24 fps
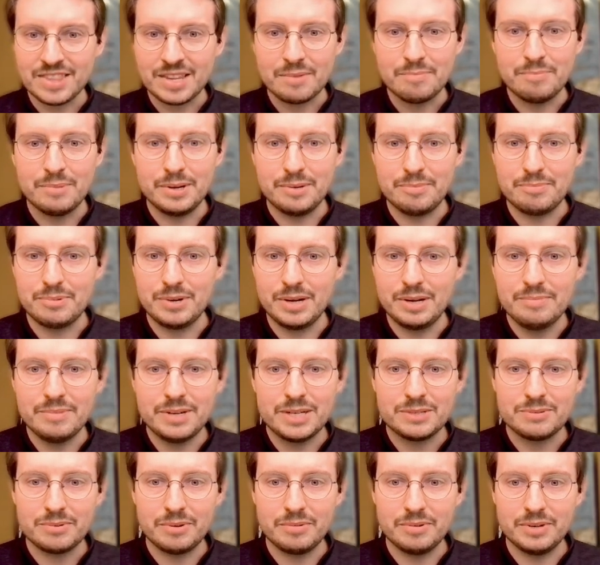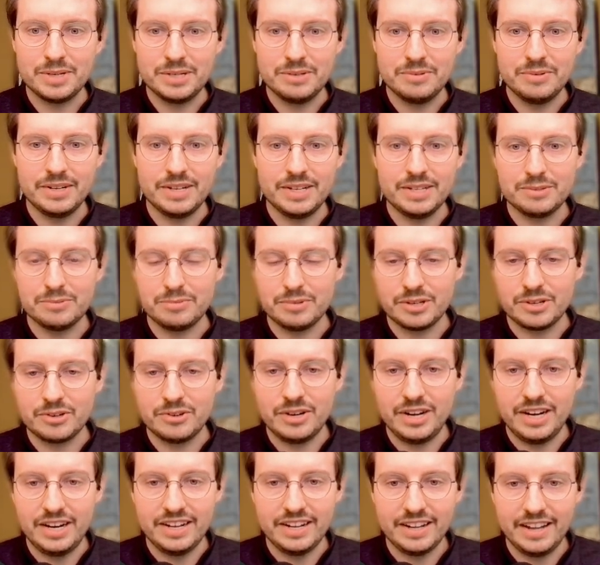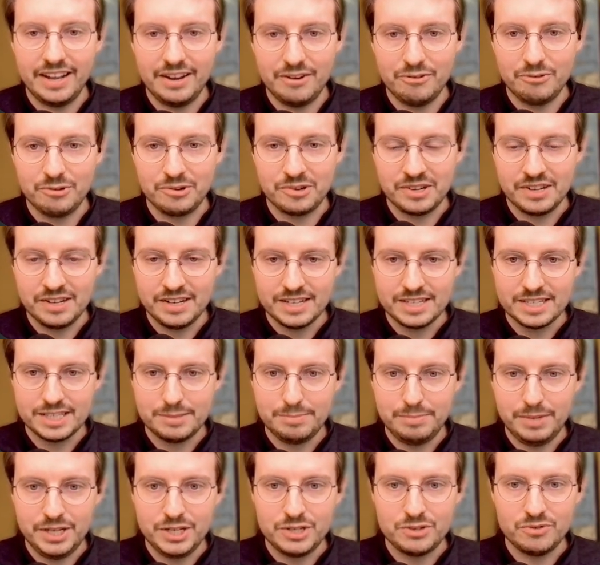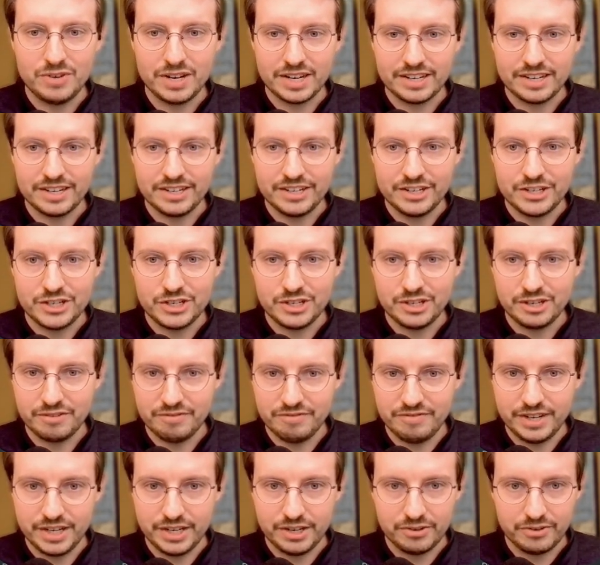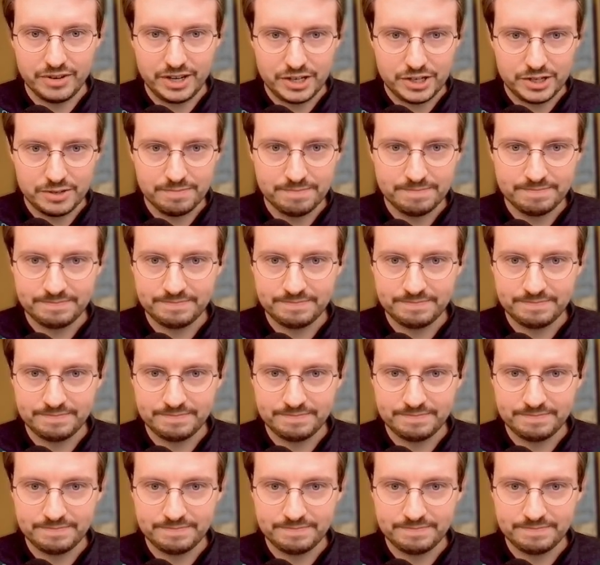But pretty much what we're doing is we're creating a speech recognition configuration.